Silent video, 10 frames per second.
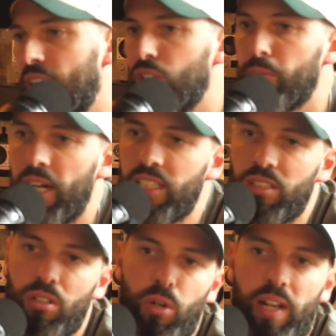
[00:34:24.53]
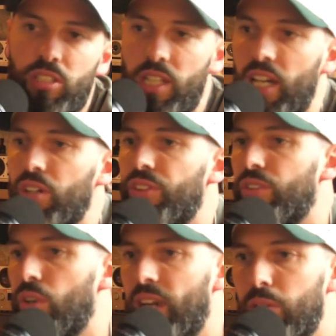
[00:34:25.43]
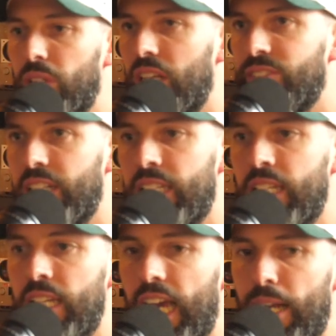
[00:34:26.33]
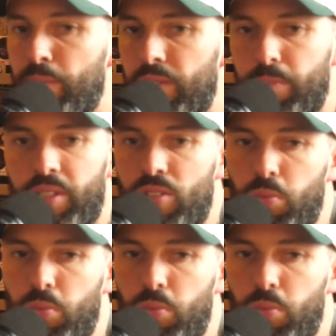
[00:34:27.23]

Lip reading: your money or around your health or around whatever. Because we